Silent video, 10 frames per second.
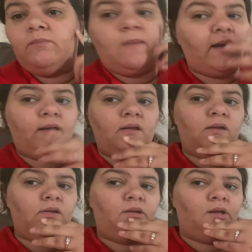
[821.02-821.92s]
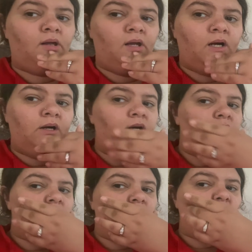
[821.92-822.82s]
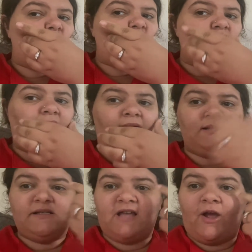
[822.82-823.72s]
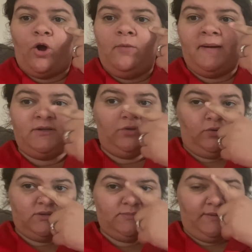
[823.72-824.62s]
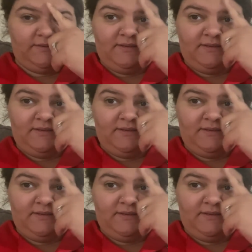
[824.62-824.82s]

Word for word: my like it enhances like all my dark spots